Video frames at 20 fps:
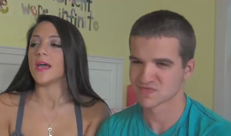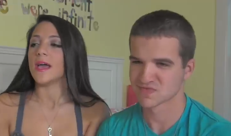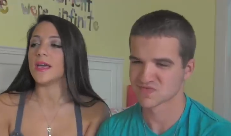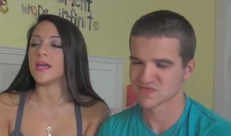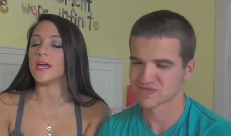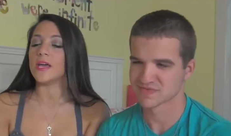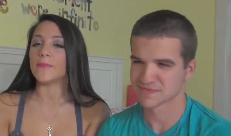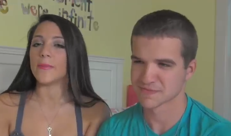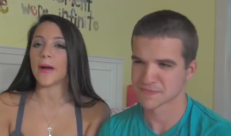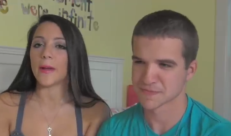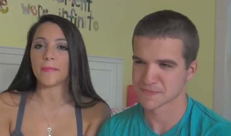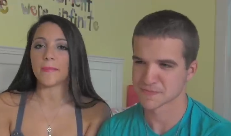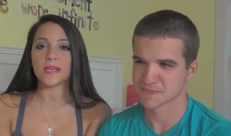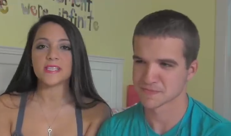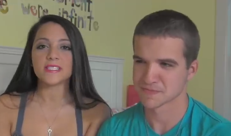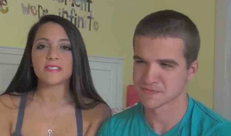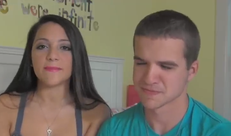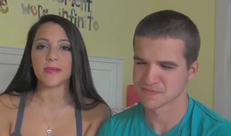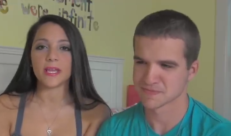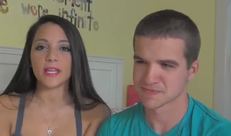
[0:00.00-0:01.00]
Speaker 1: in my
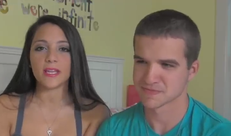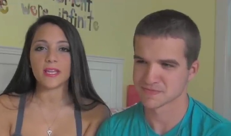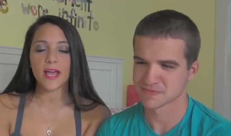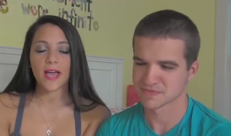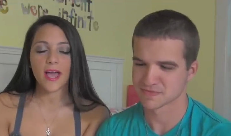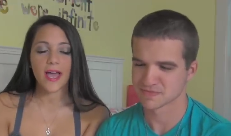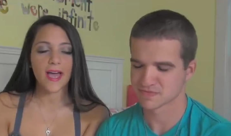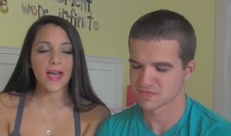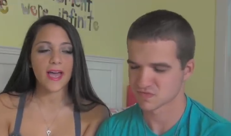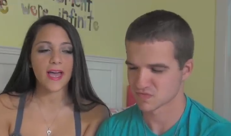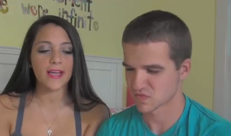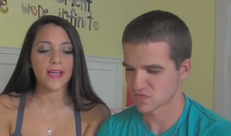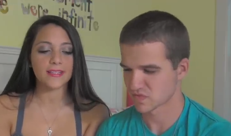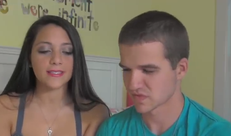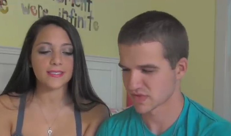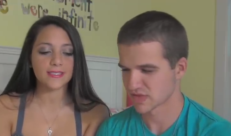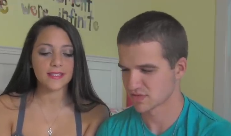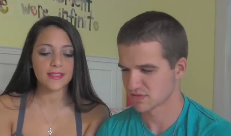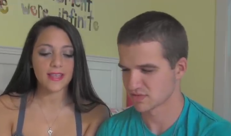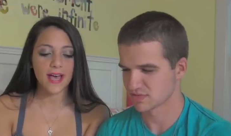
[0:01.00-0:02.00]
basement
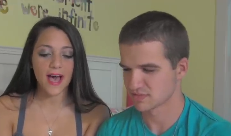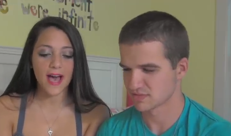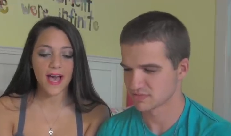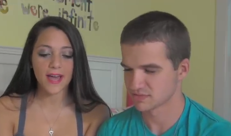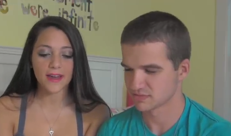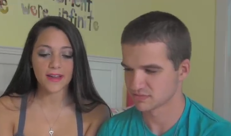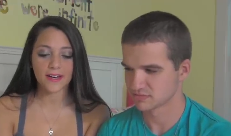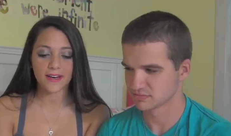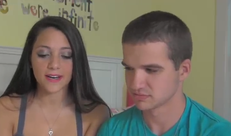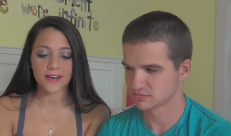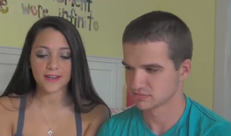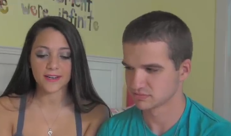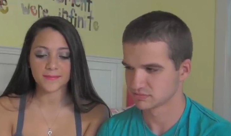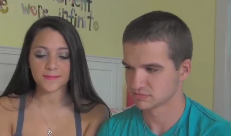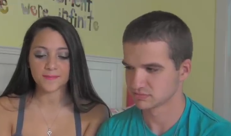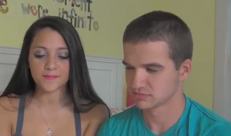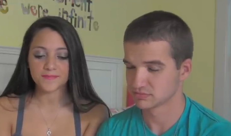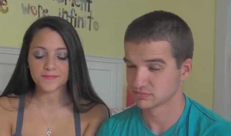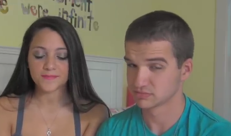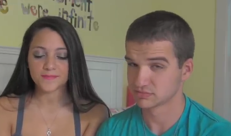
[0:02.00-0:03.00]
and that
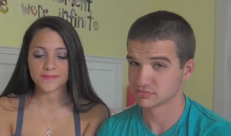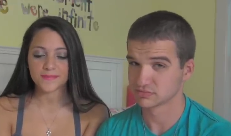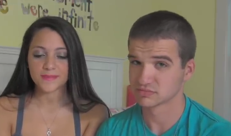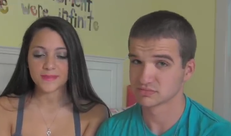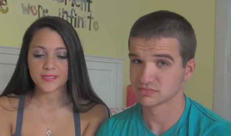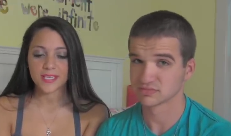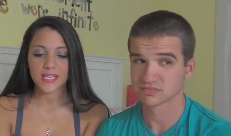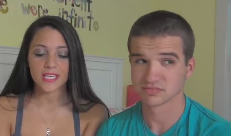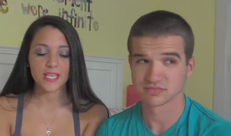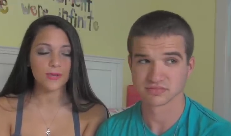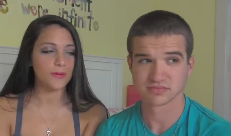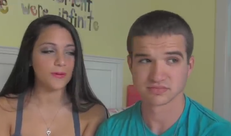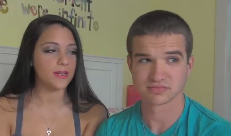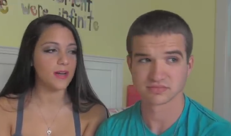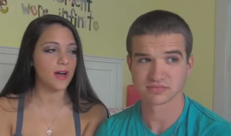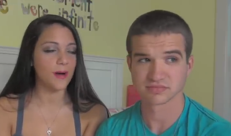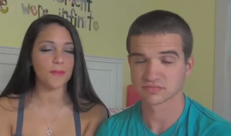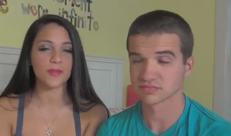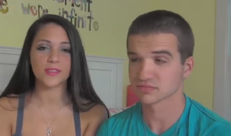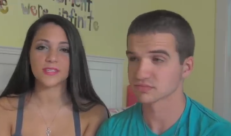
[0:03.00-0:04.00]
um, he would
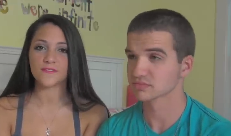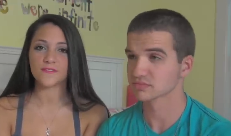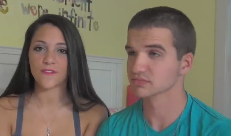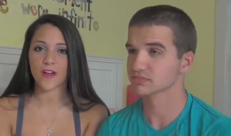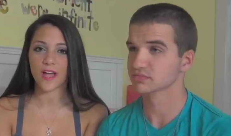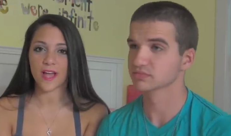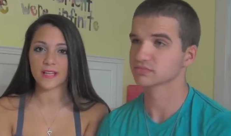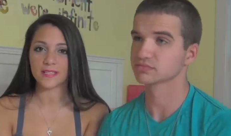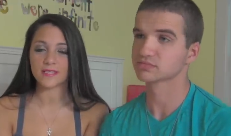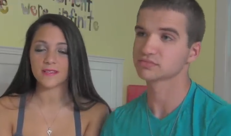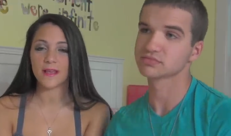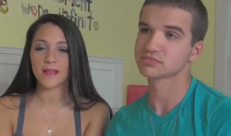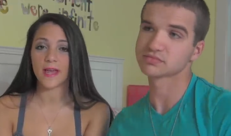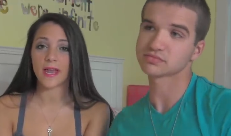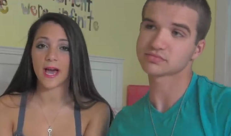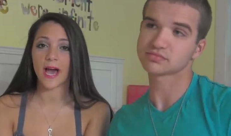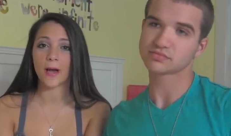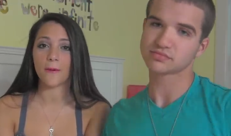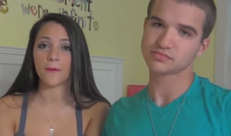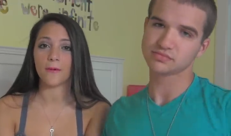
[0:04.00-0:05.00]
come with his friend
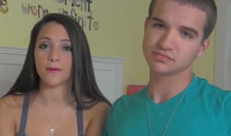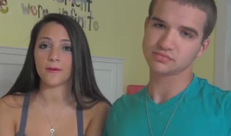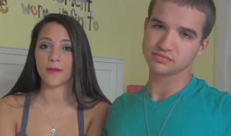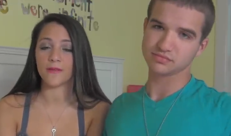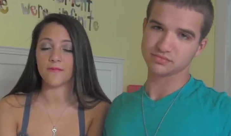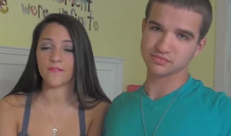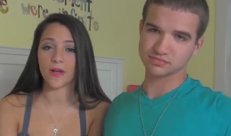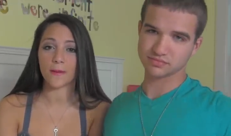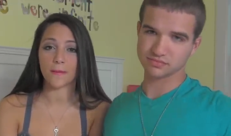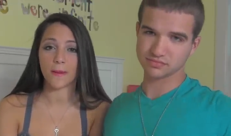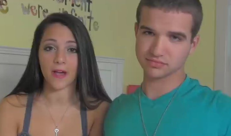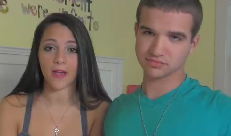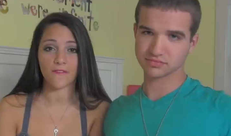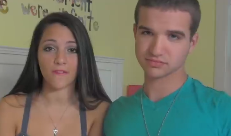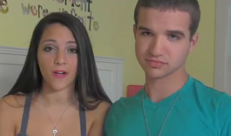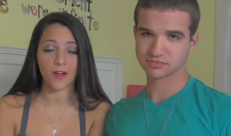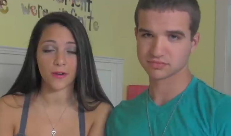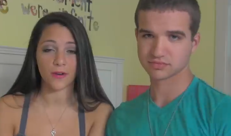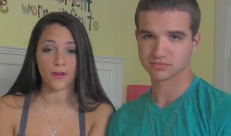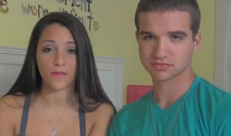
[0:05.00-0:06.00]
and I would invite my
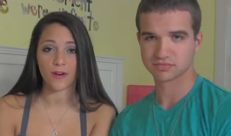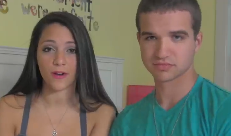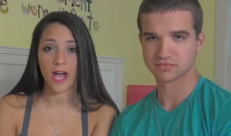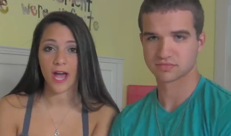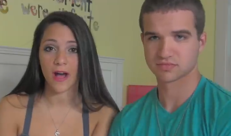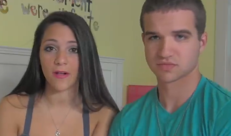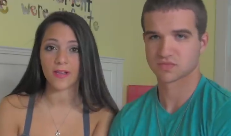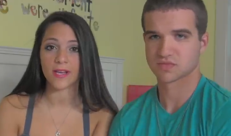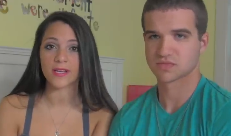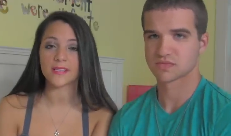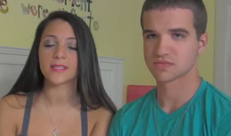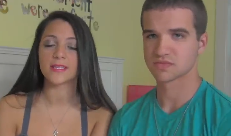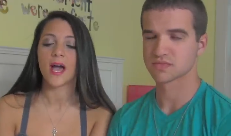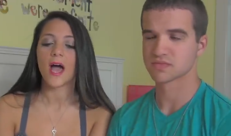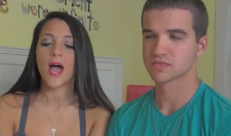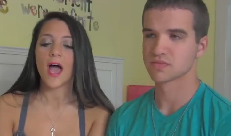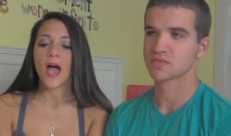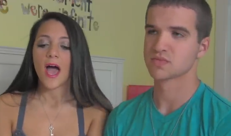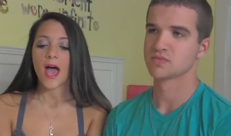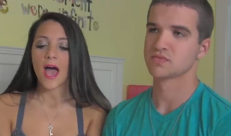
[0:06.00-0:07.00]
friend over, Alex
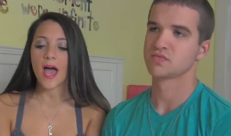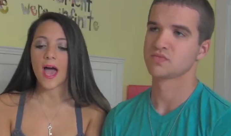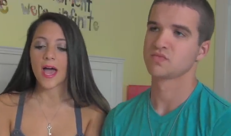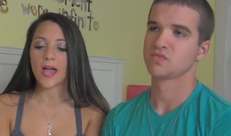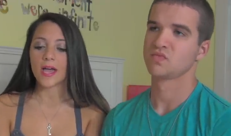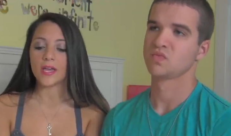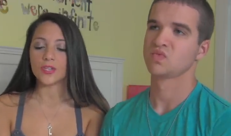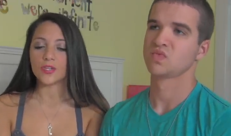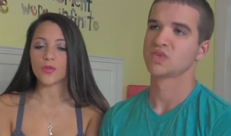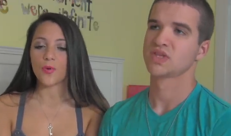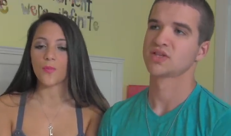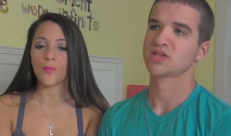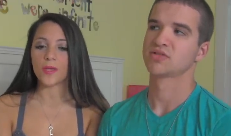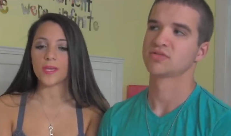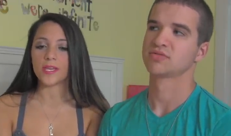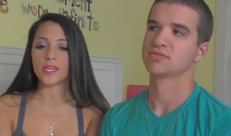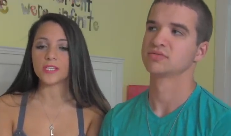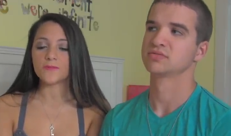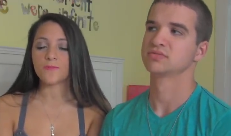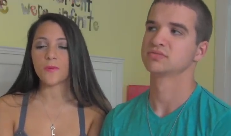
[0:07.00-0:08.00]
and
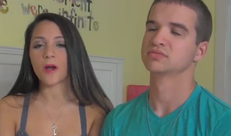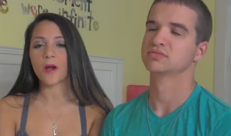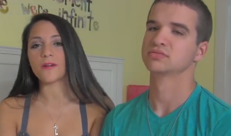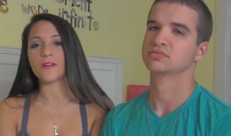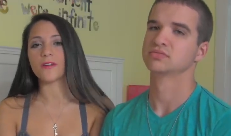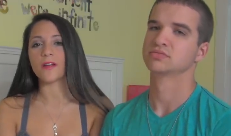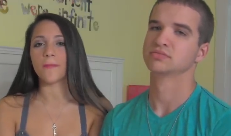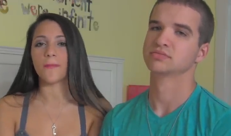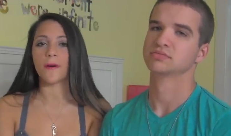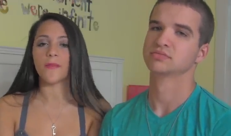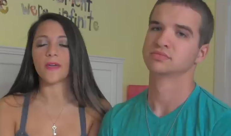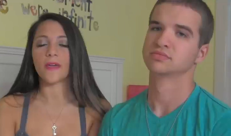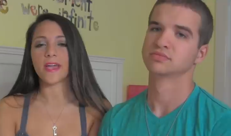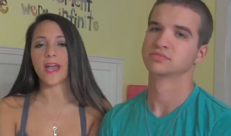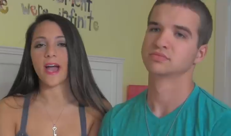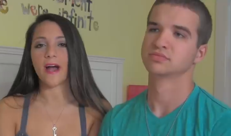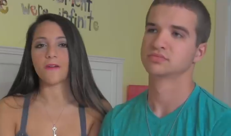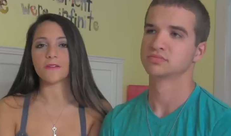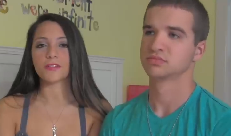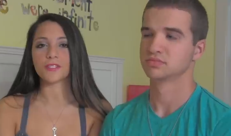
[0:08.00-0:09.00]
we each partnered up on the
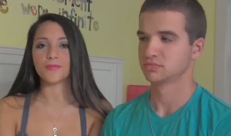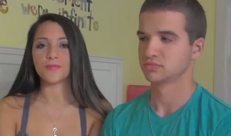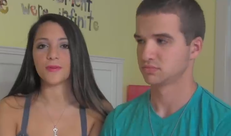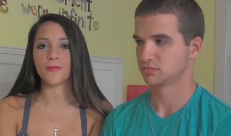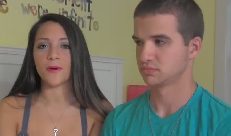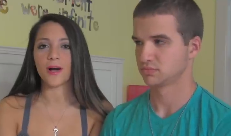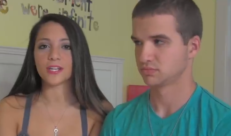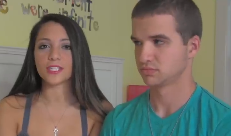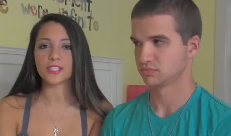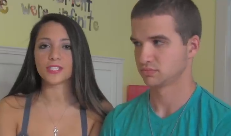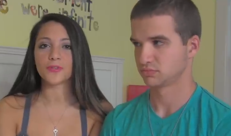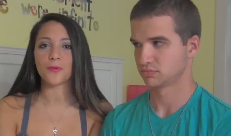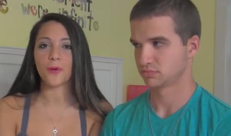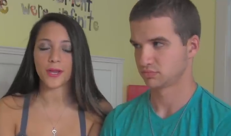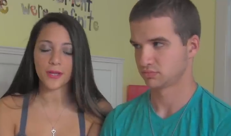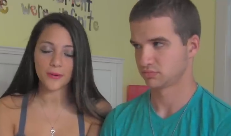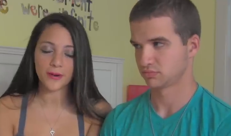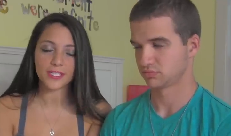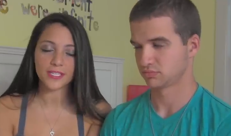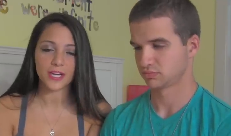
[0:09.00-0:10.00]
couch and we watched
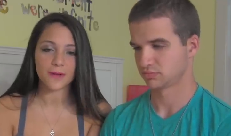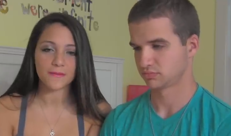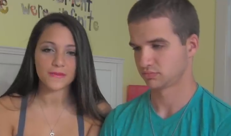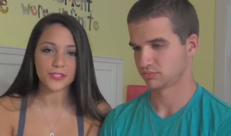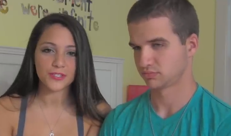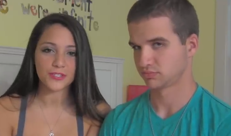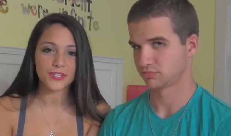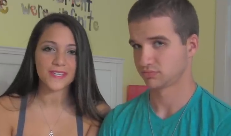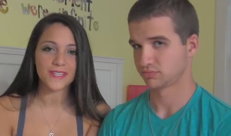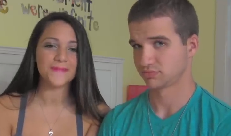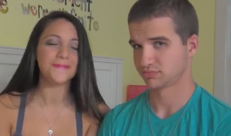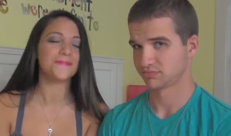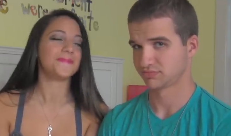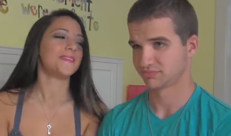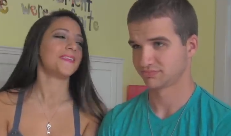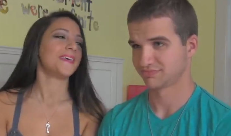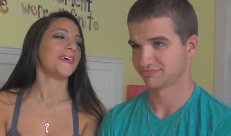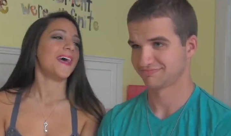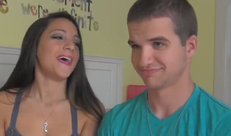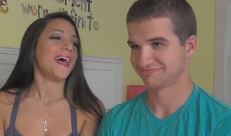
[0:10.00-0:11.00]
21 Jump Street.
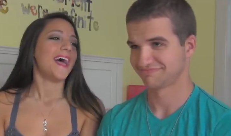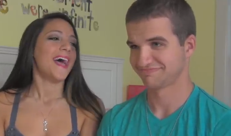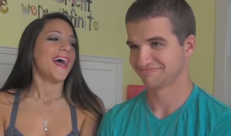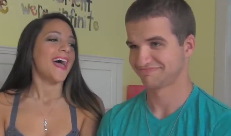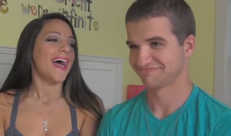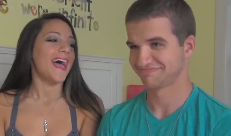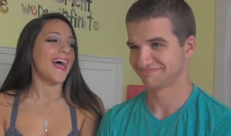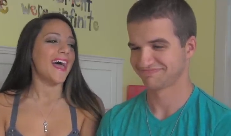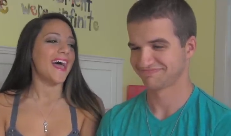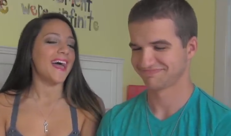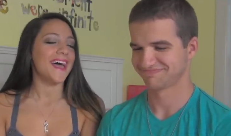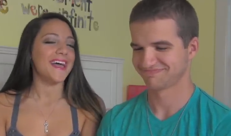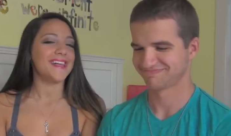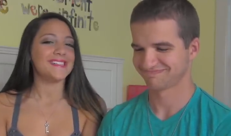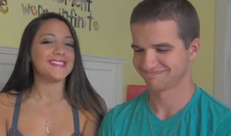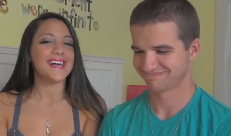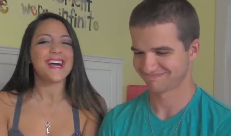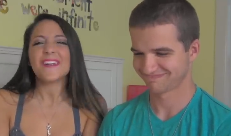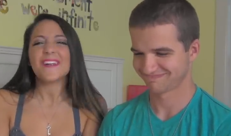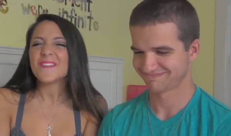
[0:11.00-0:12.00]

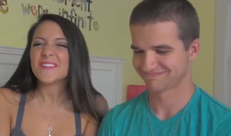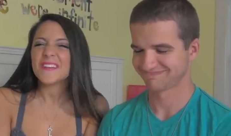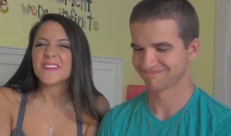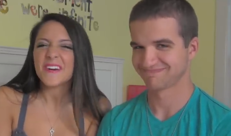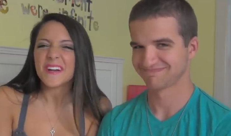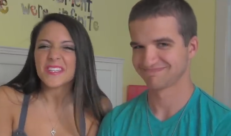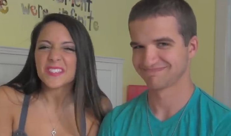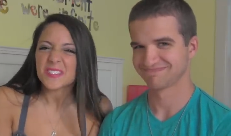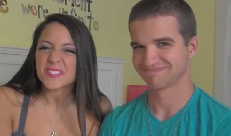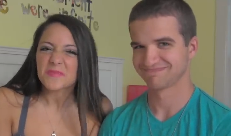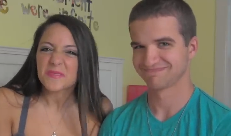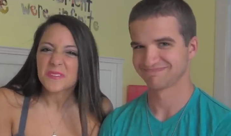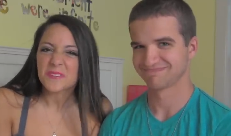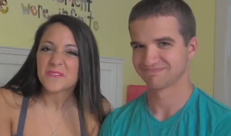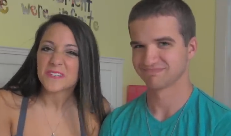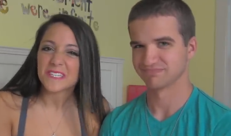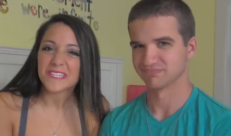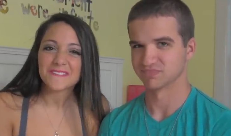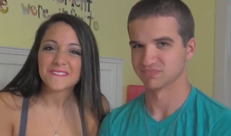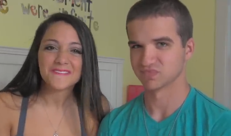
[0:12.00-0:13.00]
And I didn't really watch the movie.